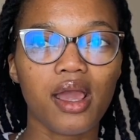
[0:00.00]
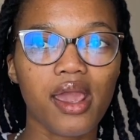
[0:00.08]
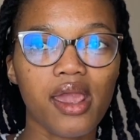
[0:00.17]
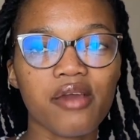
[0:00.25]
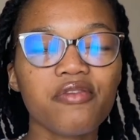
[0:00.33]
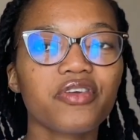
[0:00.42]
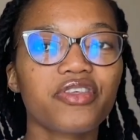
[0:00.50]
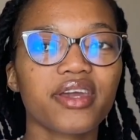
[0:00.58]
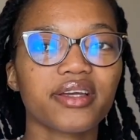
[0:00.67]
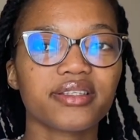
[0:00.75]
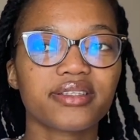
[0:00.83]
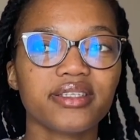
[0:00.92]

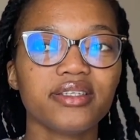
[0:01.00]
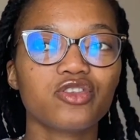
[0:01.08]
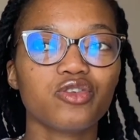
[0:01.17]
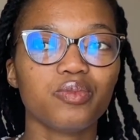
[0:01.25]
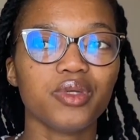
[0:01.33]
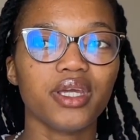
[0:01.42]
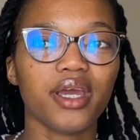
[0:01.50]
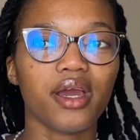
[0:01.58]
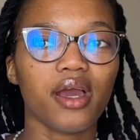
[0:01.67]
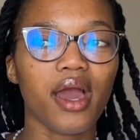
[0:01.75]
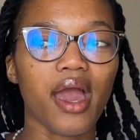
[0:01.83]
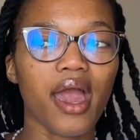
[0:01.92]
everything is seen to be
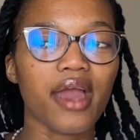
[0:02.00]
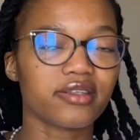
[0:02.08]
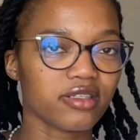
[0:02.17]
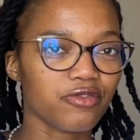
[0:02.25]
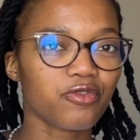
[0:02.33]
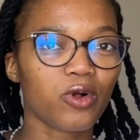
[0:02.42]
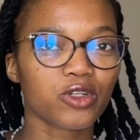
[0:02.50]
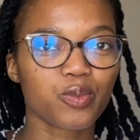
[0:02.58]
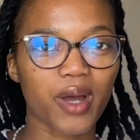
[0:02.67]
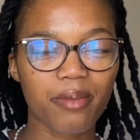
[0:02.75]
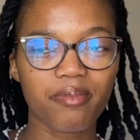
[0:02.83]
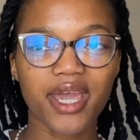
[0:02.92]
at default
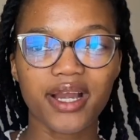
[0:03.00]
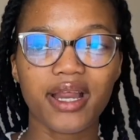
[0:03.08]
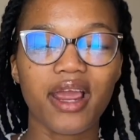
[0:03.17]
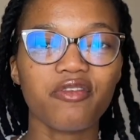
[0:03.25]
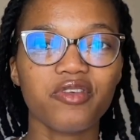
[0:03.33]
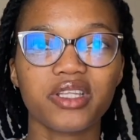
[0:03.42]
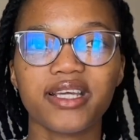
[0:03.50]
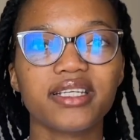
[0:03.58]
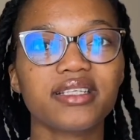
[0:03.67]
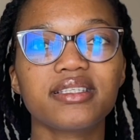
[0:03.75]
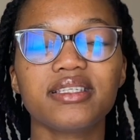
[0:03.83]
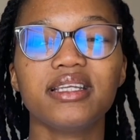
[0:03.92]
by men. Everything
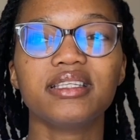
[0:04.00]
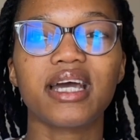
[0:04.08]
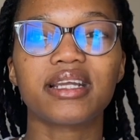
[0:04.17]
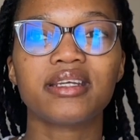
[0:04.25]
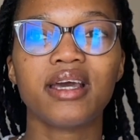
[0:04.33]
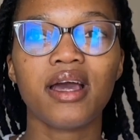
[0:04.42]
is seen that